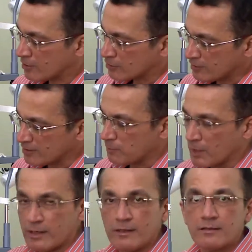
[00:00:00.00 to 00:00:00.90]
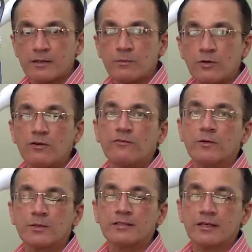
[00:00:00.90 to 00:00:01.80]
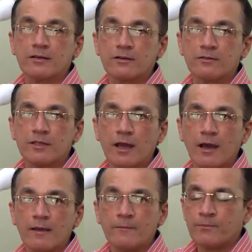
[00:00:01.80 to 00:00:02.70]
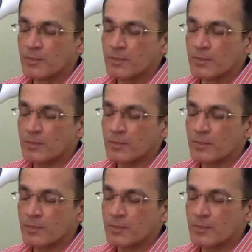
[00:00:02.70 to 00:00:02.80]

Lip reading: So this blood is removed from the center of the eye.